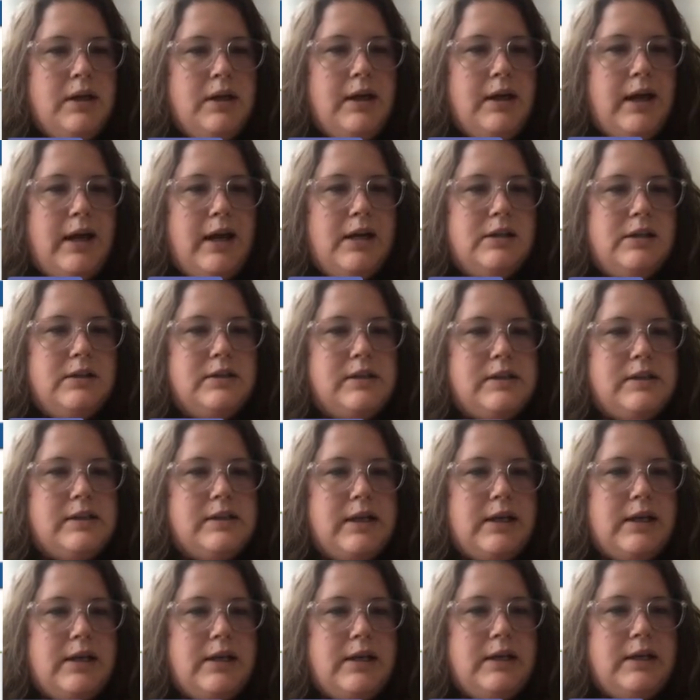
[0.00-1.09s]
And
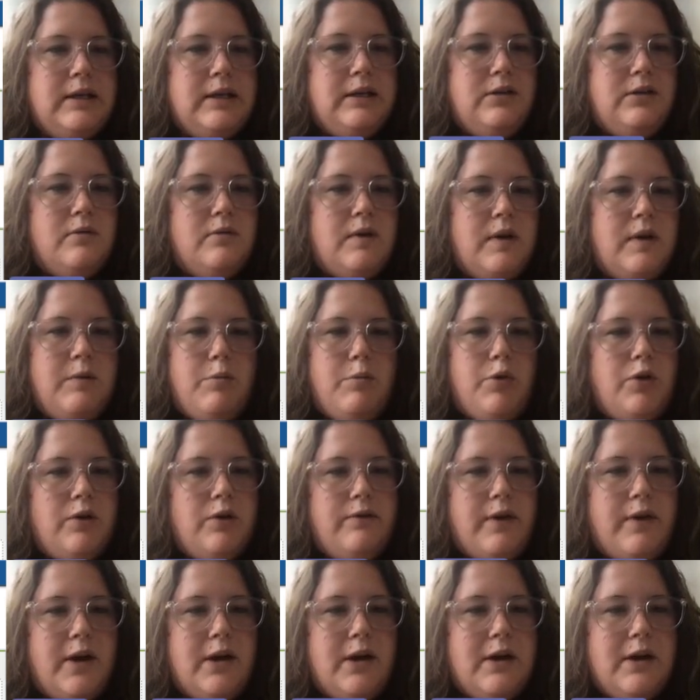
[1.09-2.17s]
say Ebola
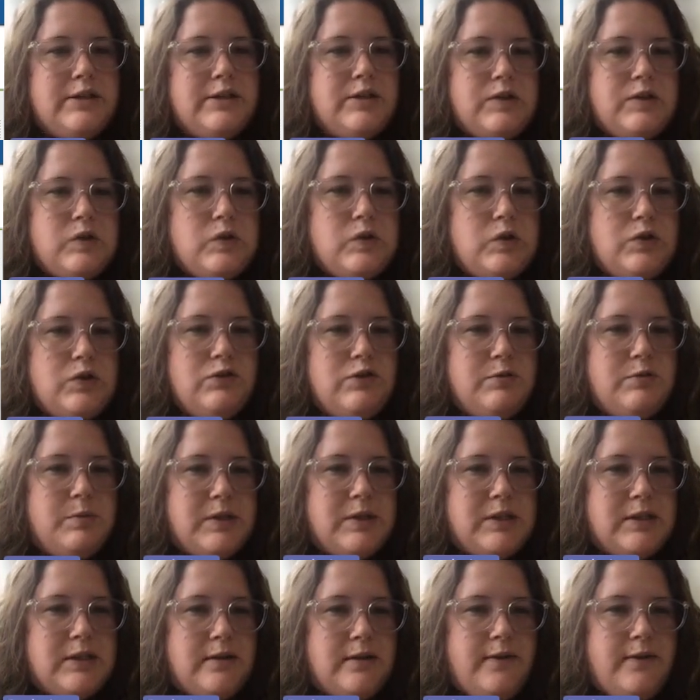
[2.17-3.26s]
virus is too
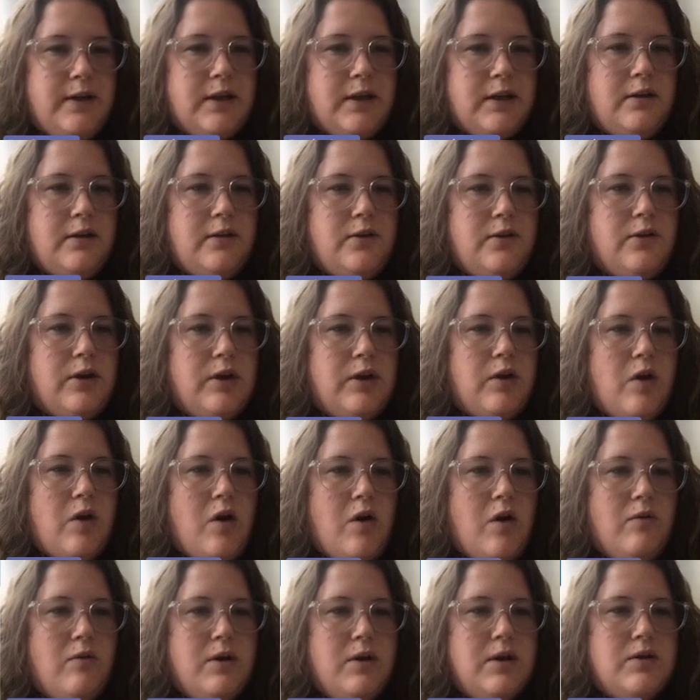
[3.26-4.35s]
specific, you can
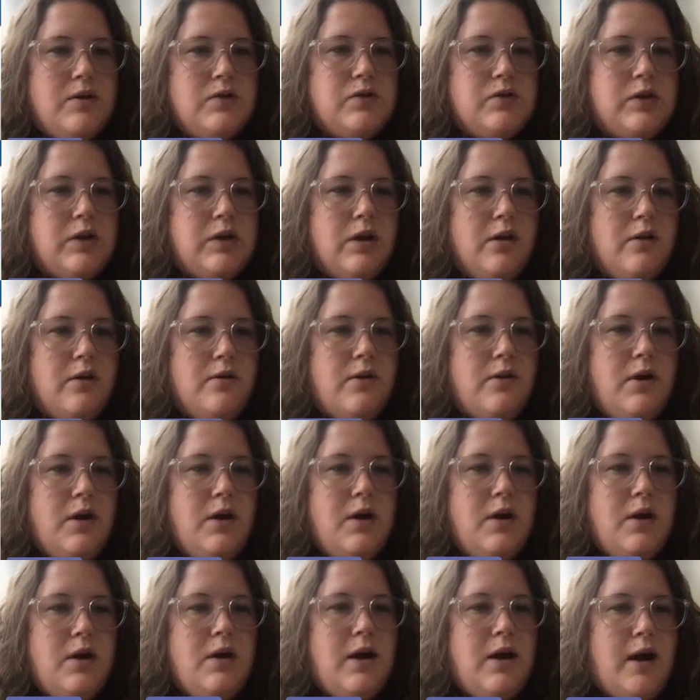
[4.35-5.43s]
always go
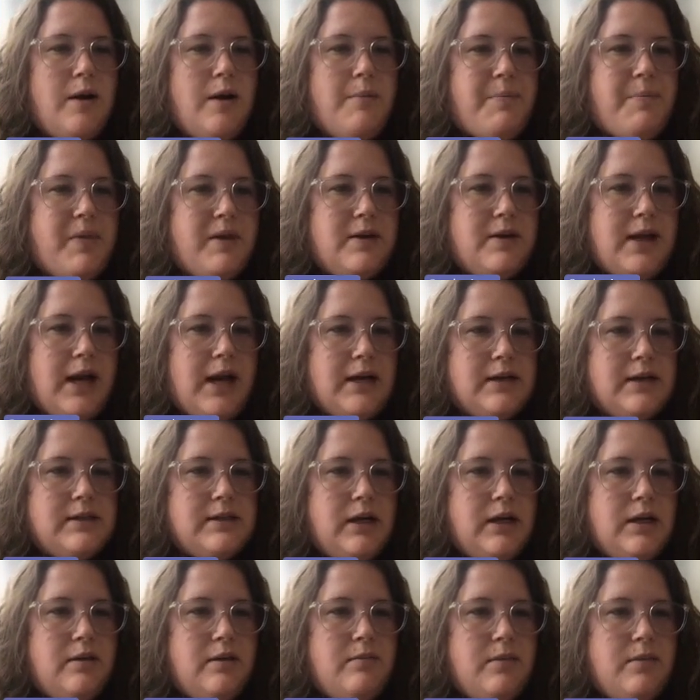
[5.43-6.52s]
up the
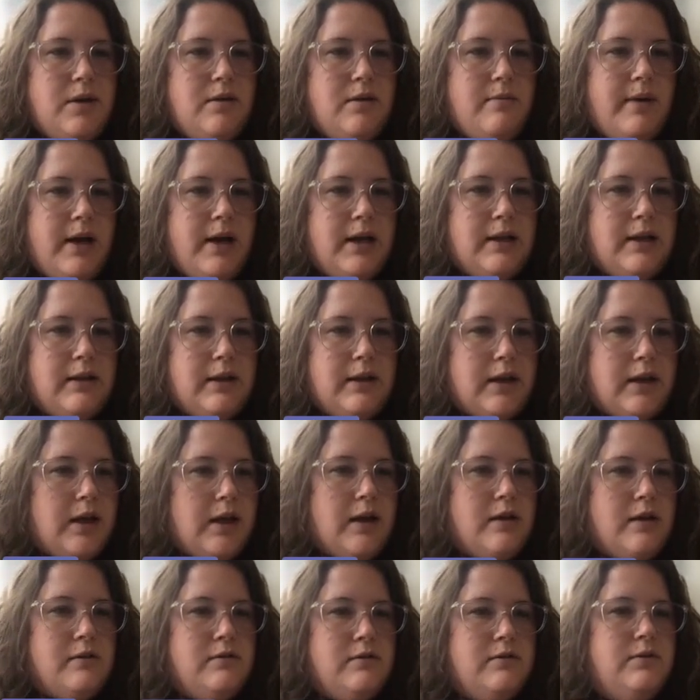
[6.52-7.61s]
taxonomy by
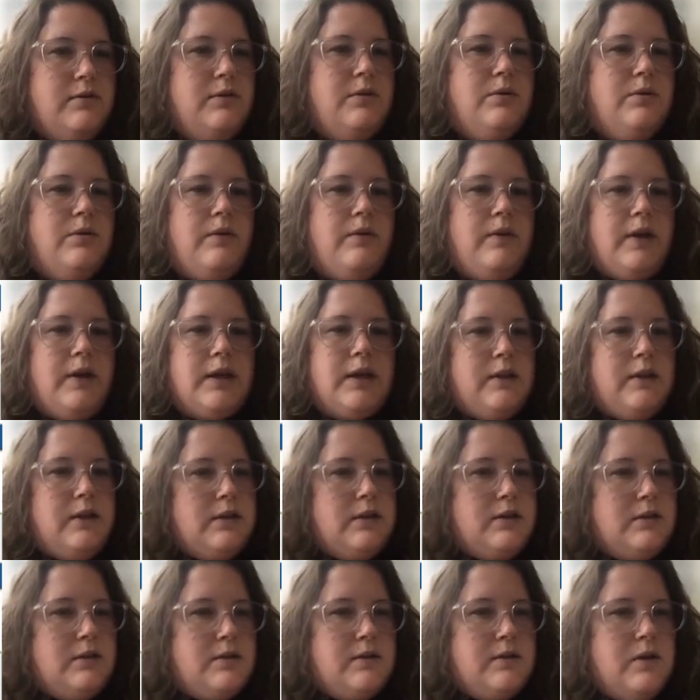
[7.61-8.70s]
clicking like
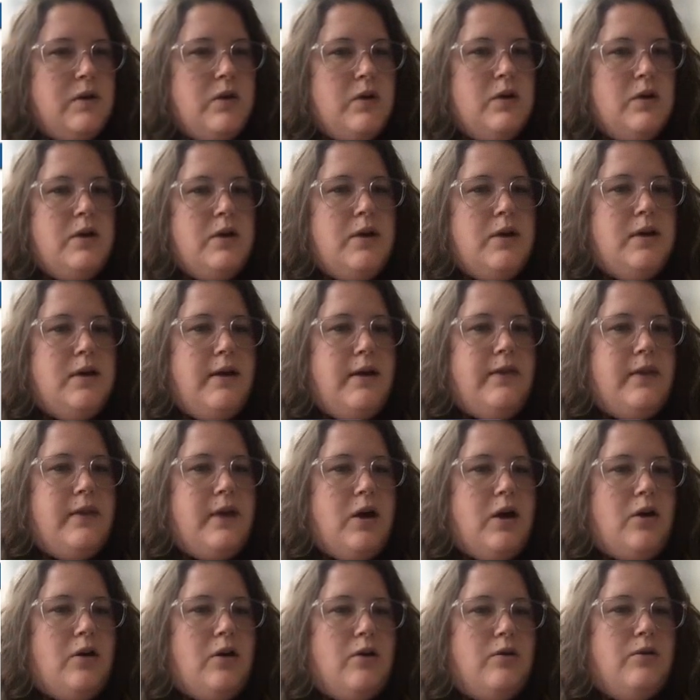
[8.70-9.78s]
this, and
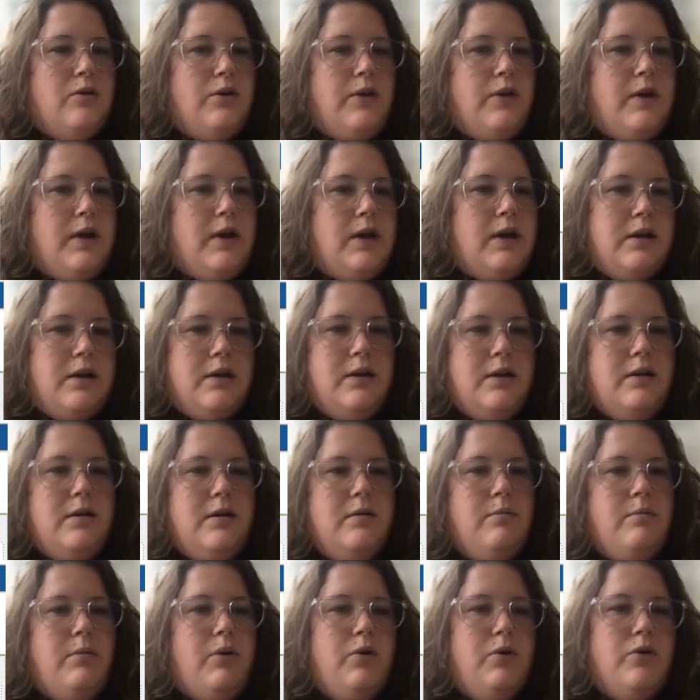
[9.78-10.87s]
that will then
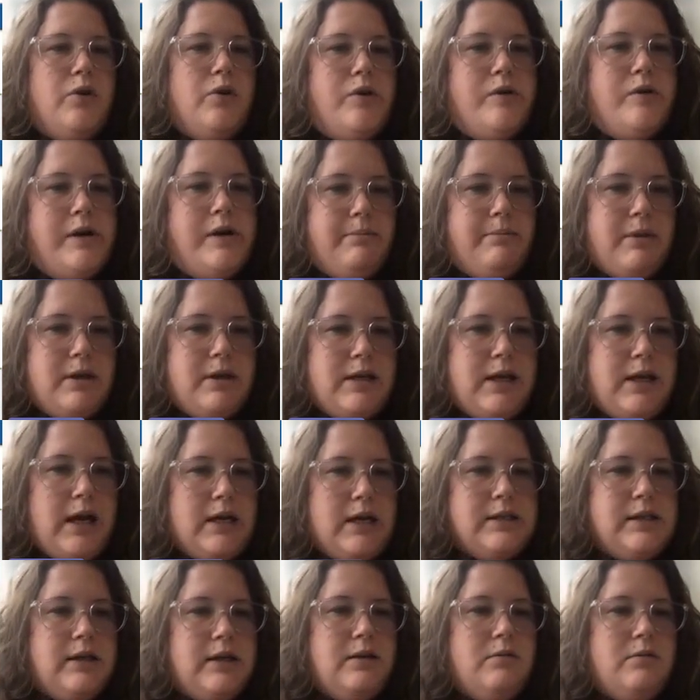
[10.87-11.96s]
pull you up the
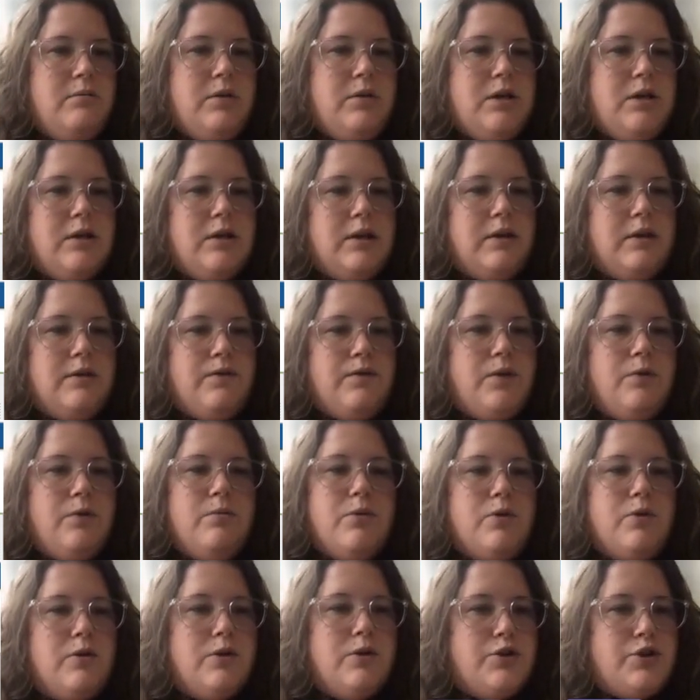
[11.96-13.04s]
taxonomy and give you
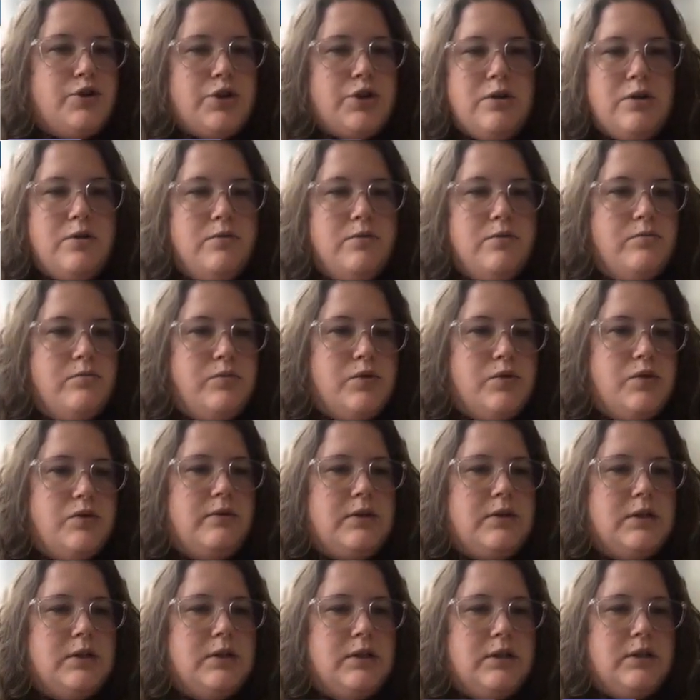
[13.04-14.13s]
more genomes
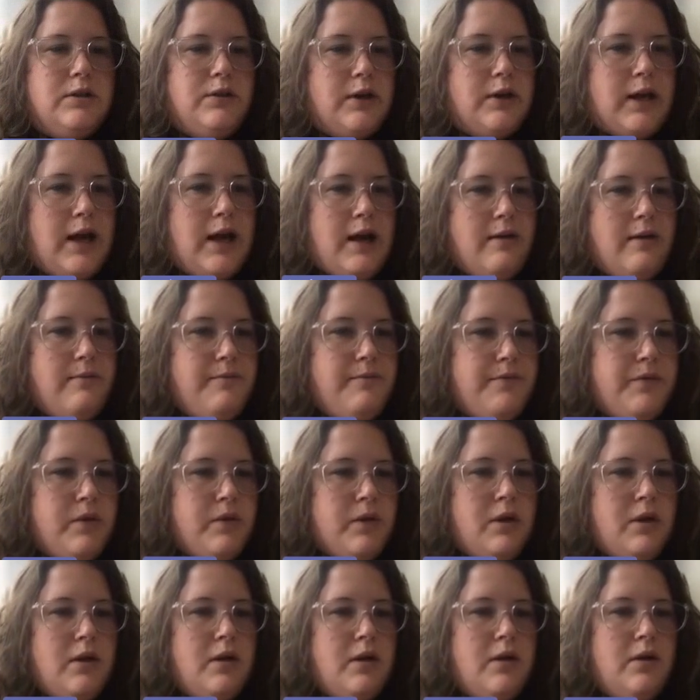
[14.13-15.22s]
to look at.
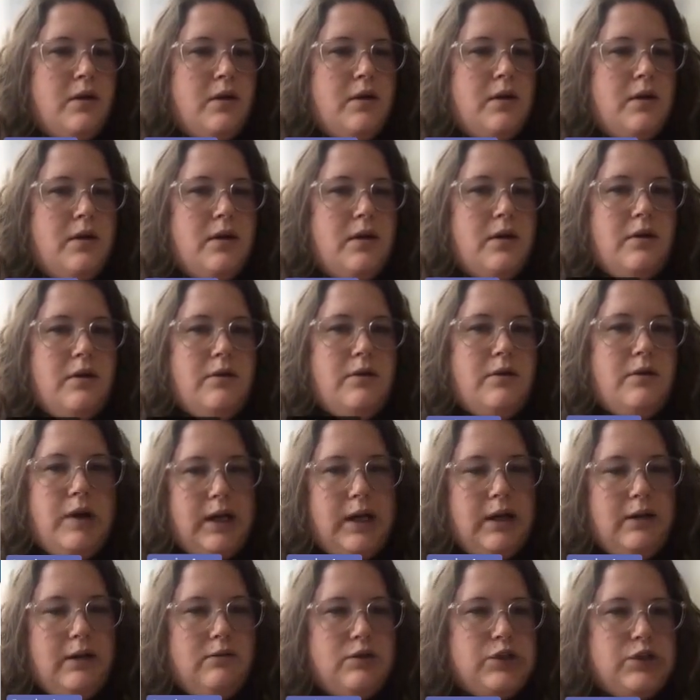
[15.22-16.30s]
And
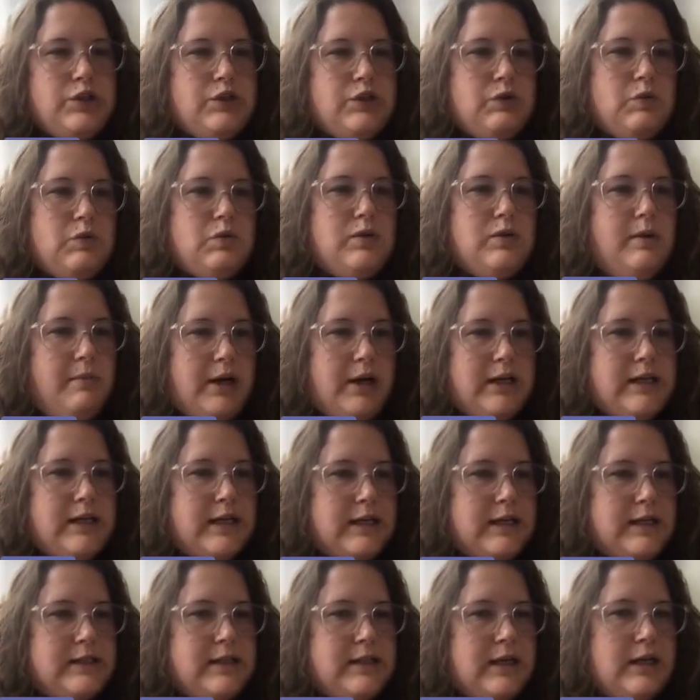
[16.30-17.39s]
again, it might take a
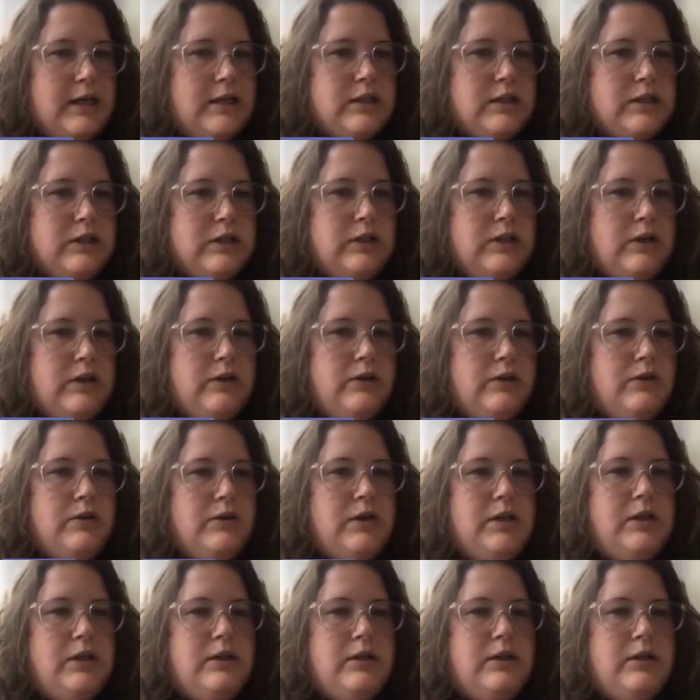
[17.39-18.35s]
second to load.